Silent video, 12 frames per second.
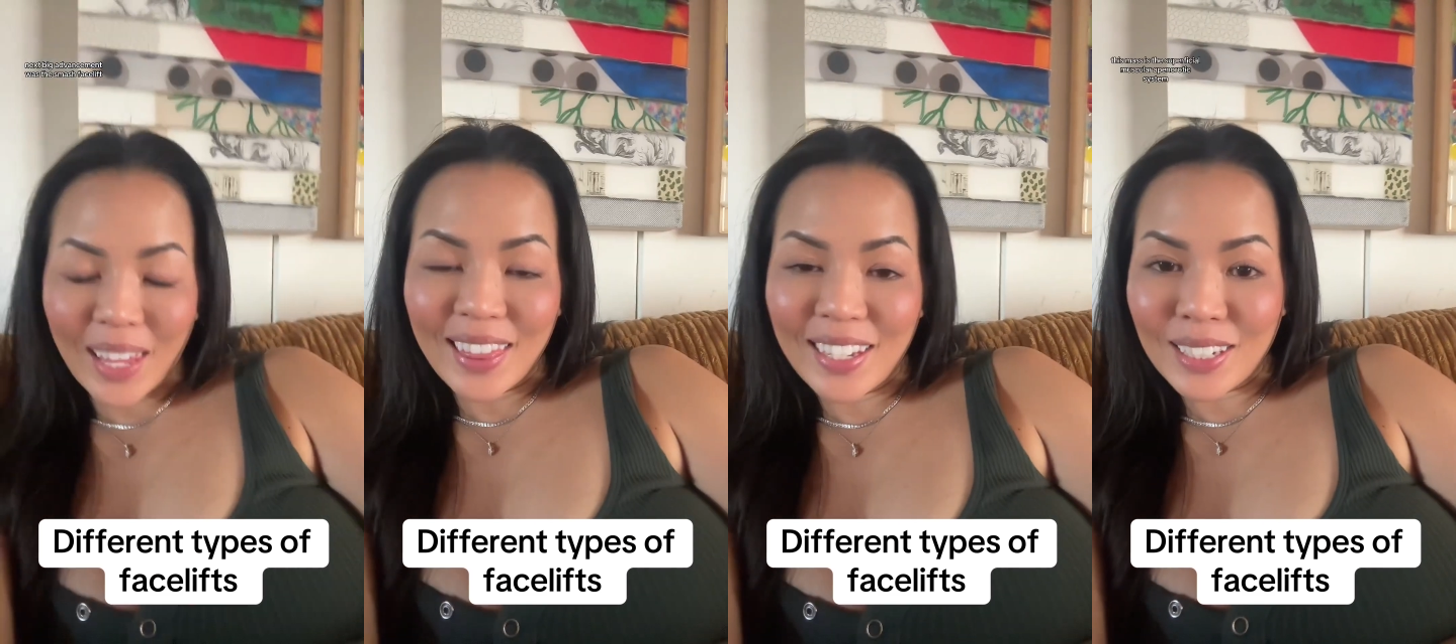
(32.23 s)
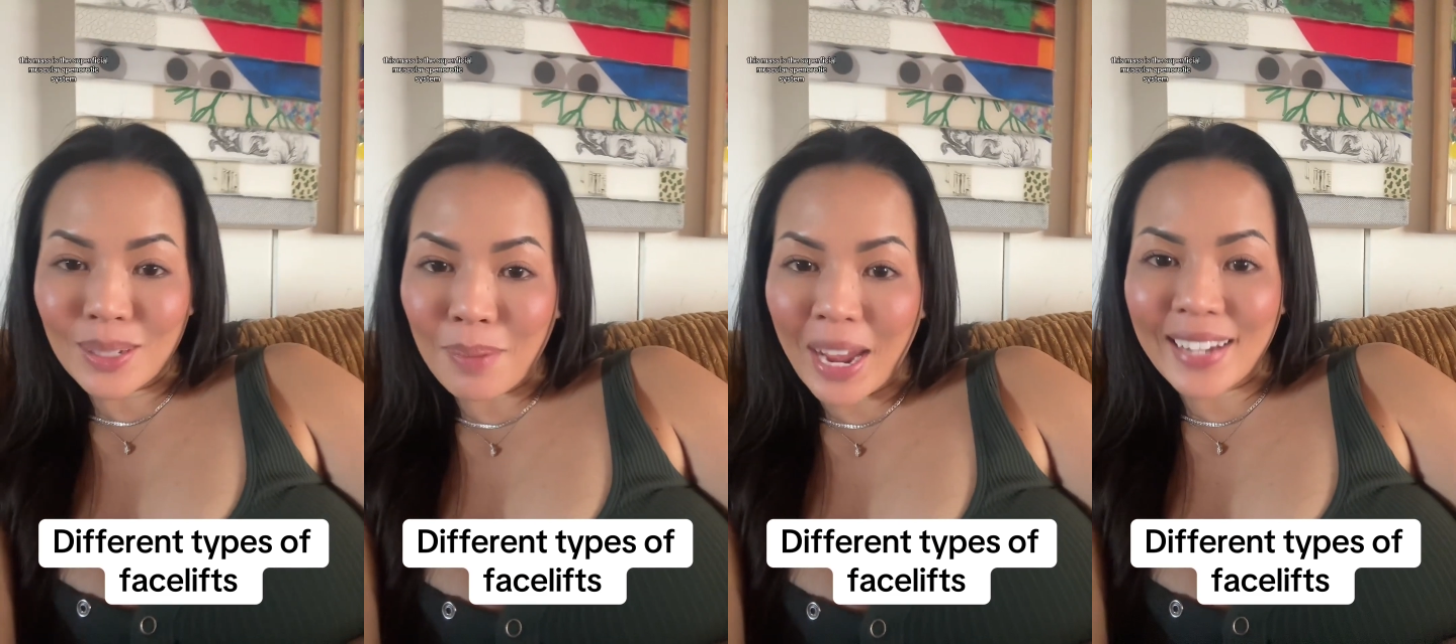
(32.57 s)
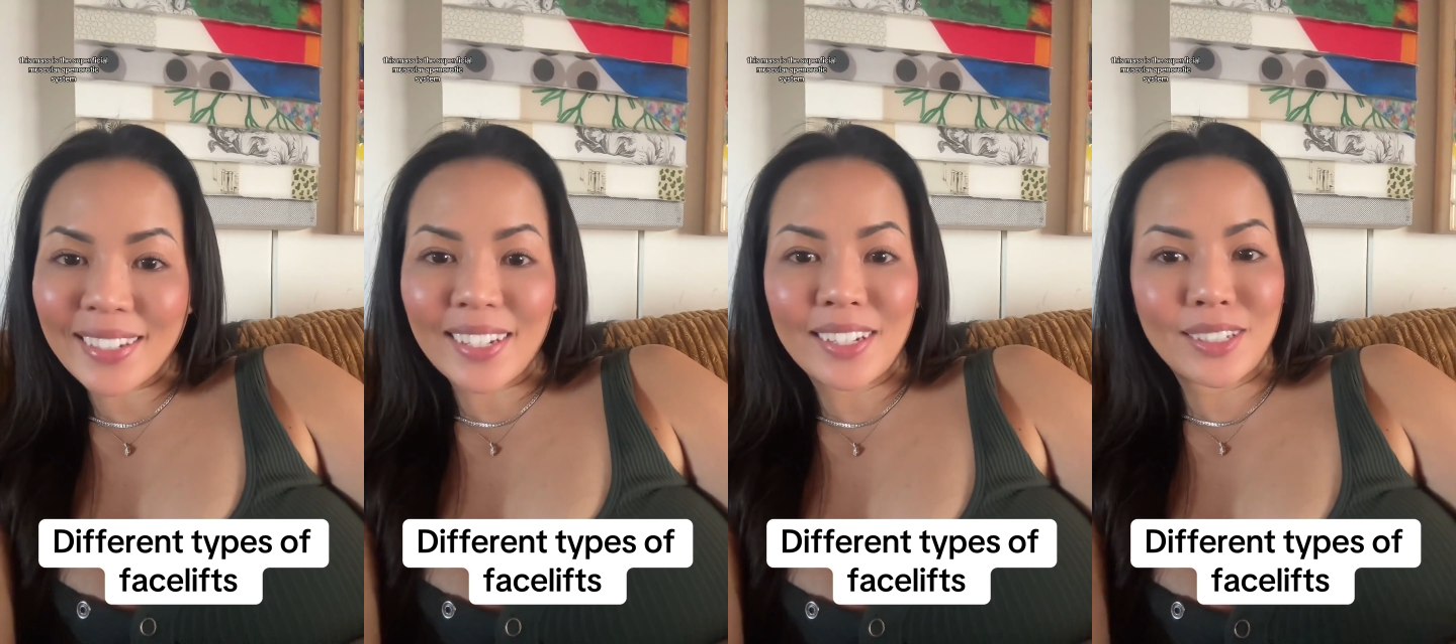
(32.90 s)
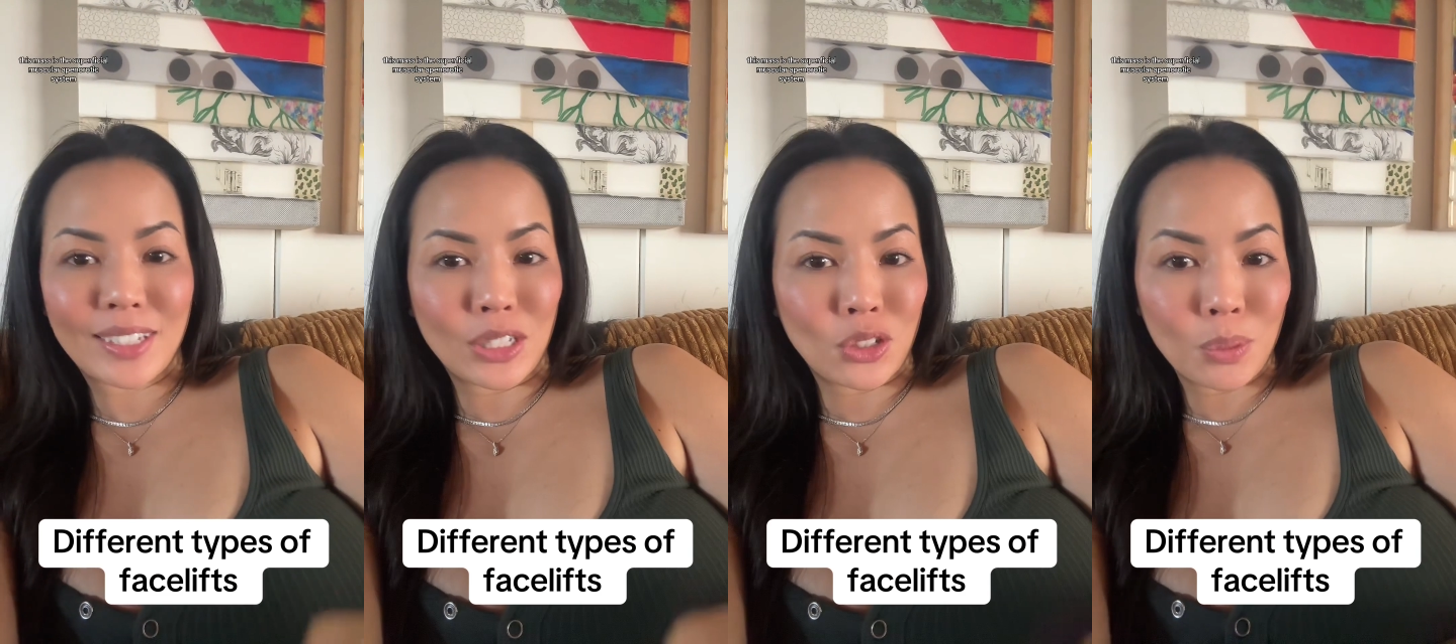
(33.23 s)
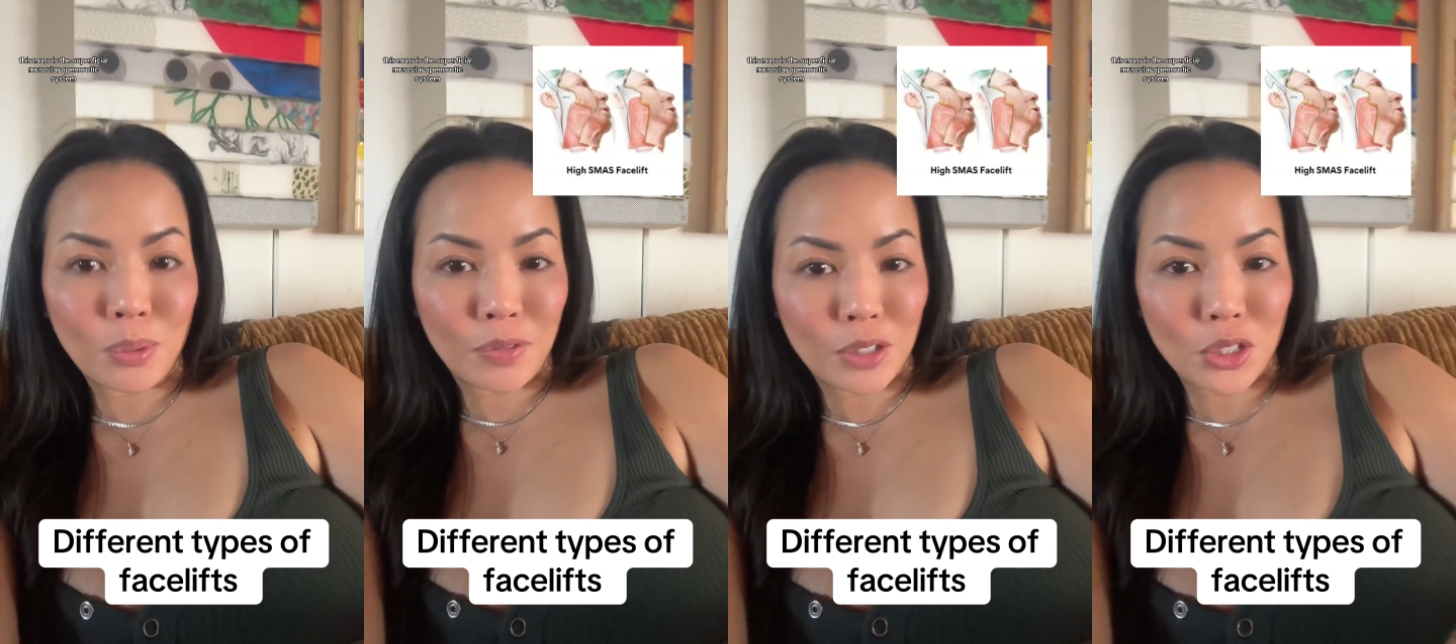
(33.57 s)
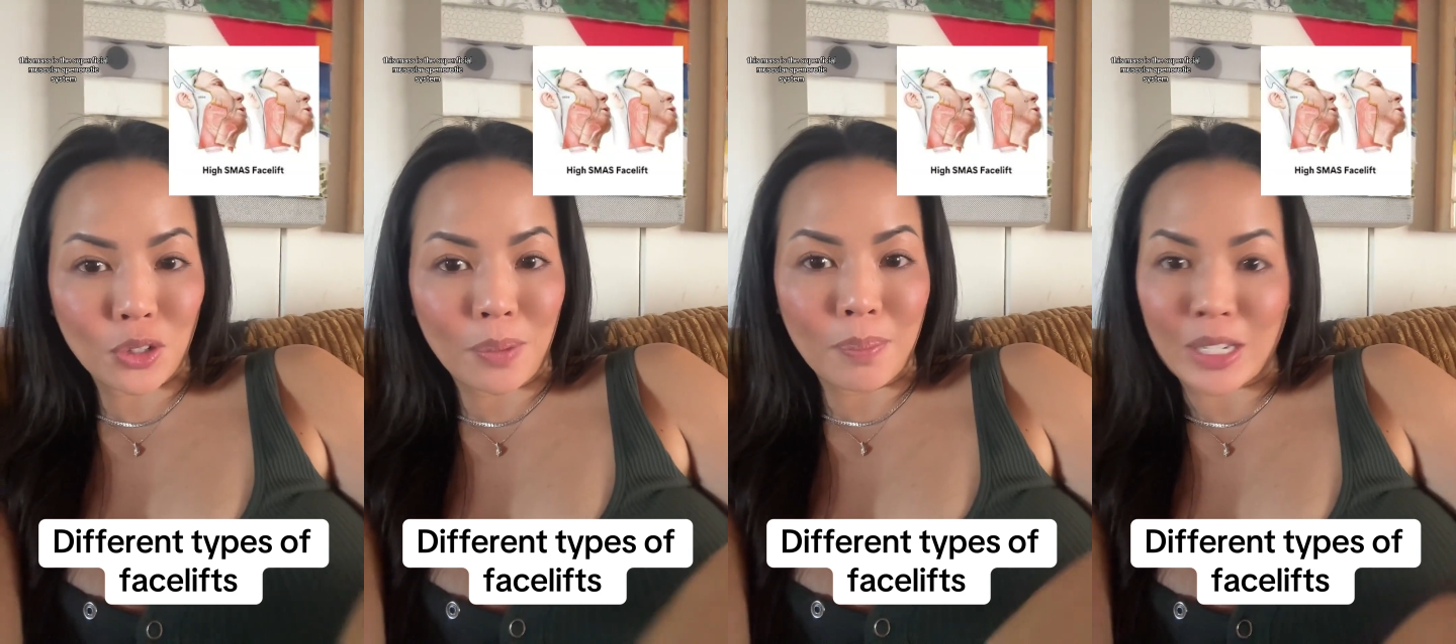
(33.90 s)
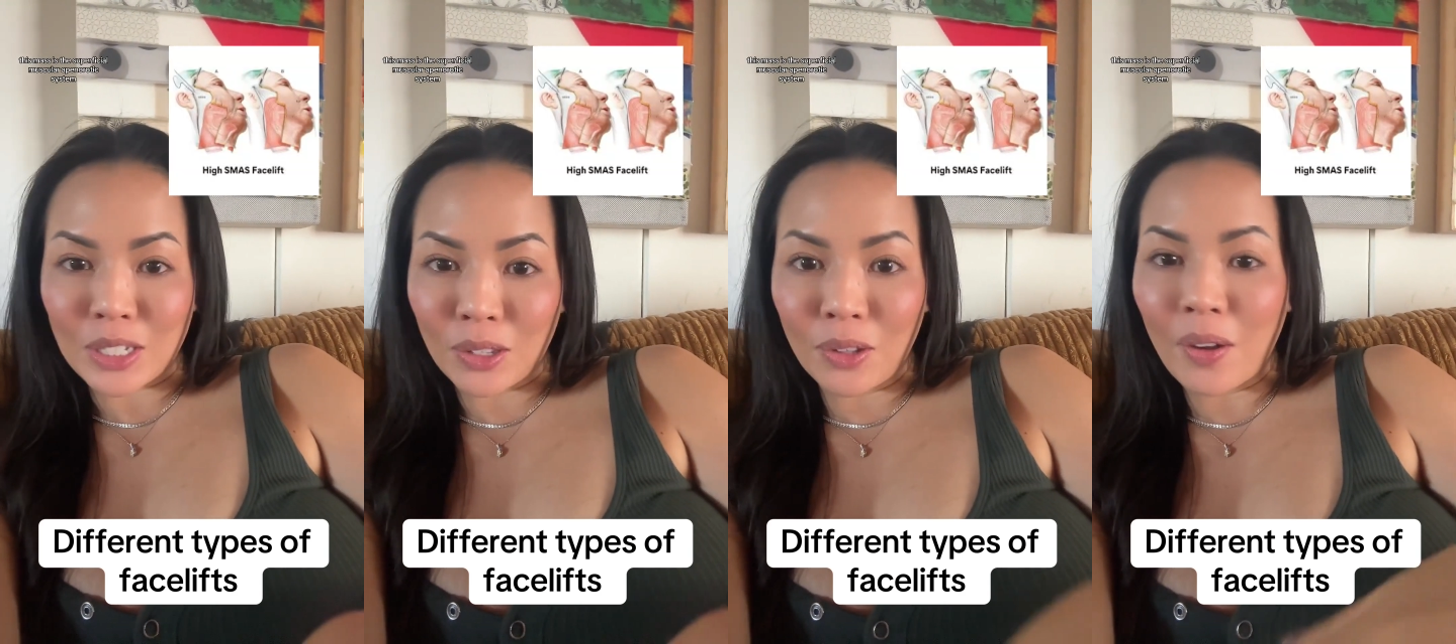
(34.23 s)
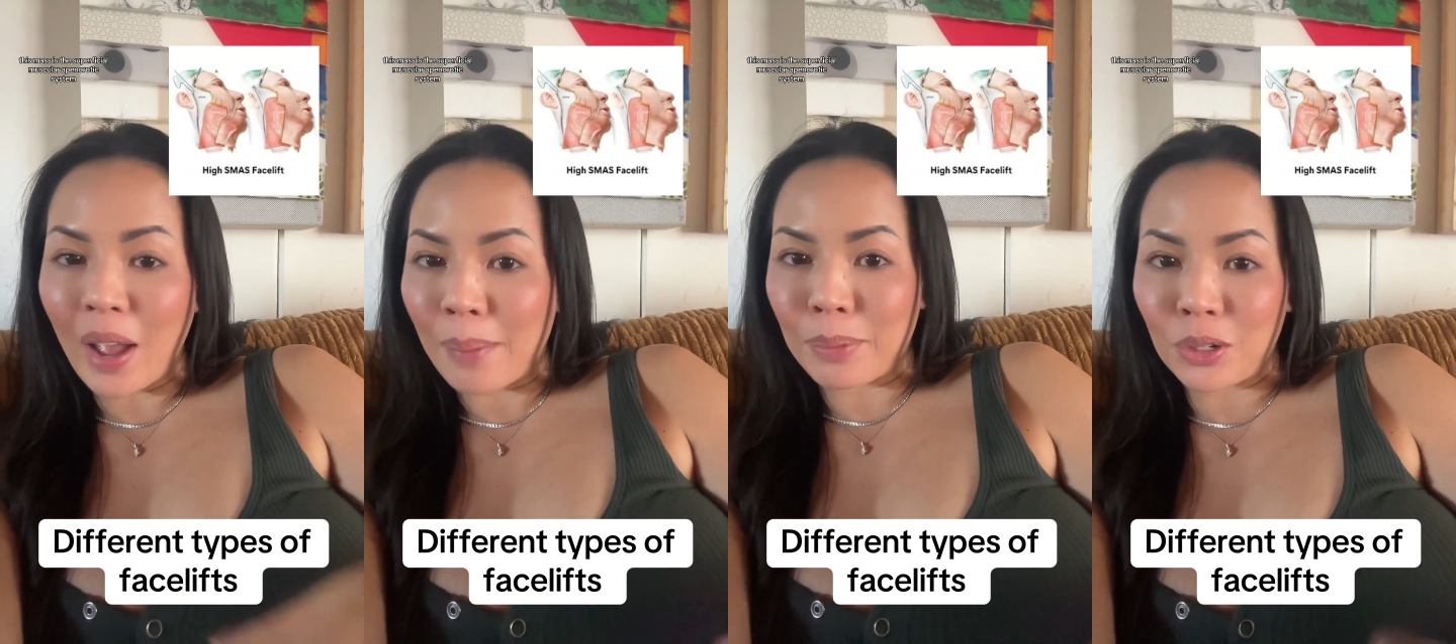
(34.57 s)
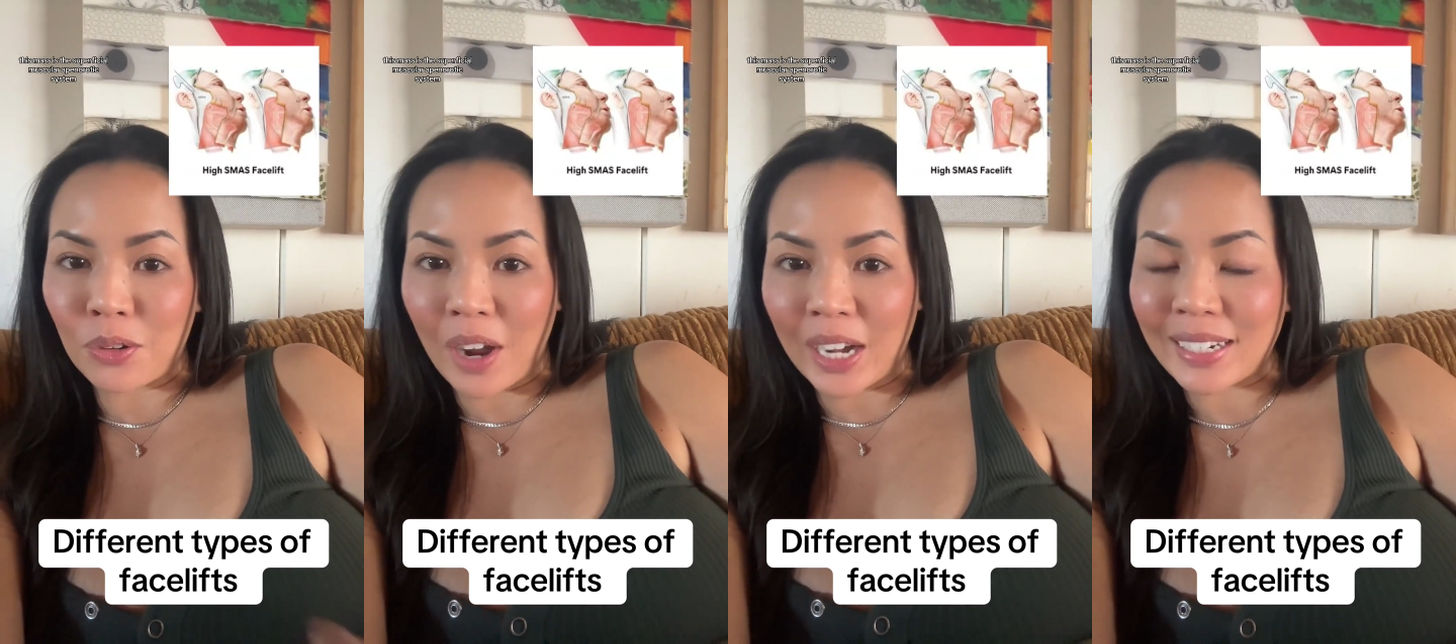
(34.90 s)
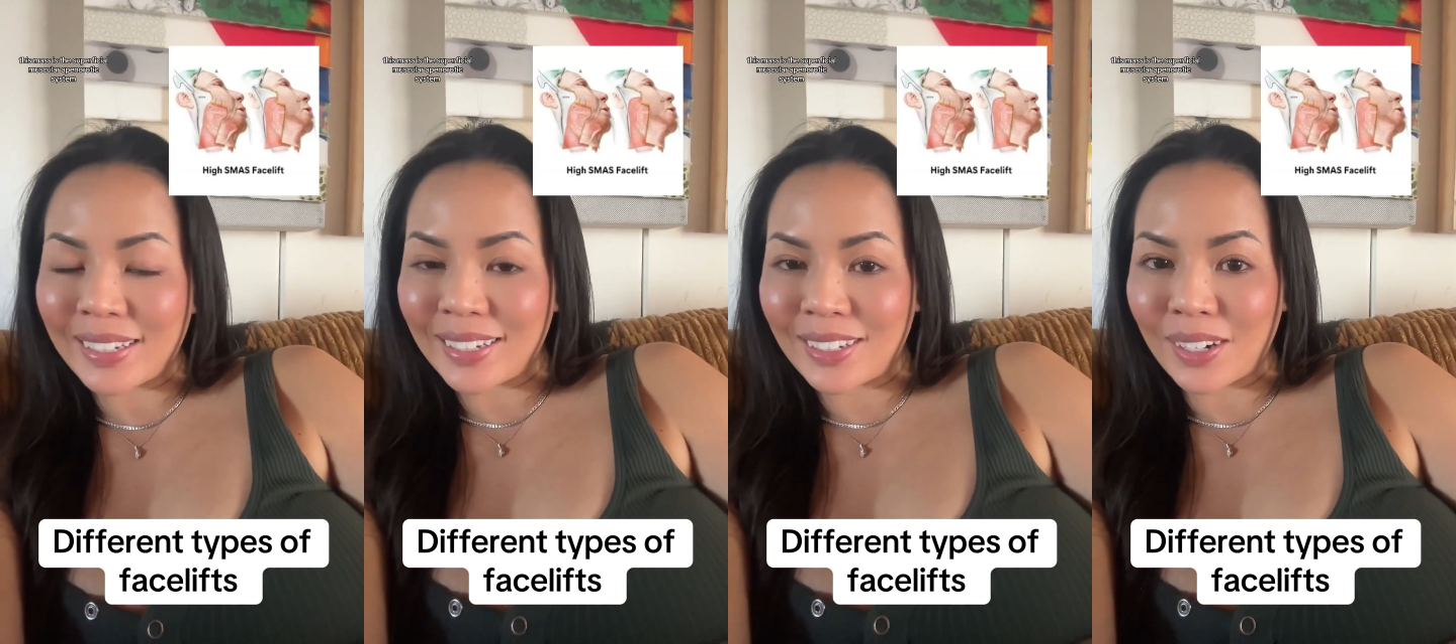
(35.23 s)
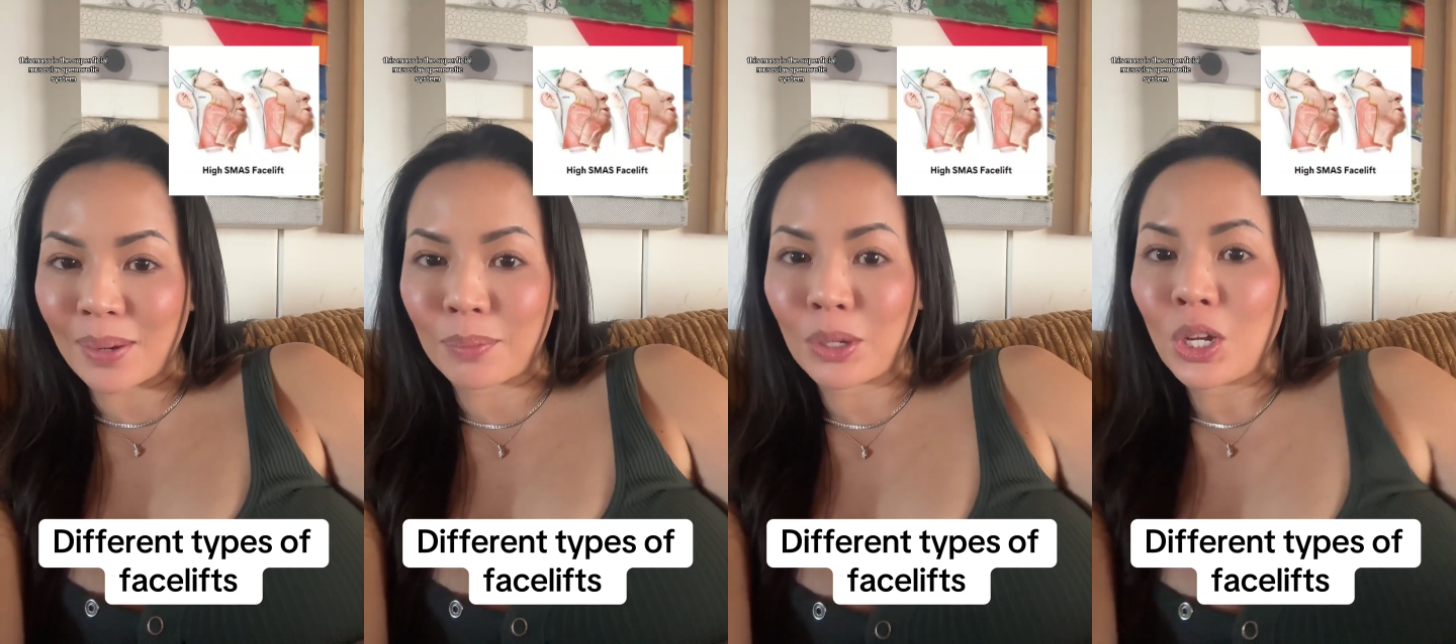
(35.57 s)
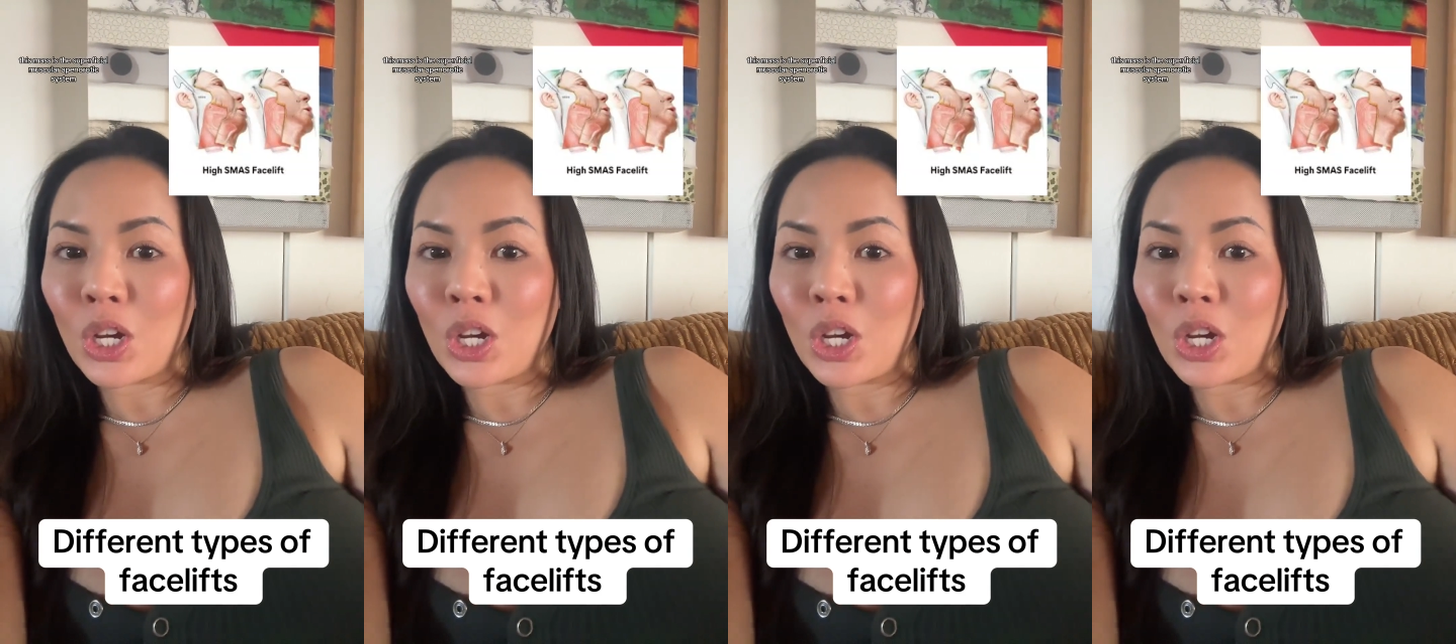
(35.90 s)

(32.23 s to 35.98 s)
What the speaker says: The SMAS is the superficial musculoaponeurotic system,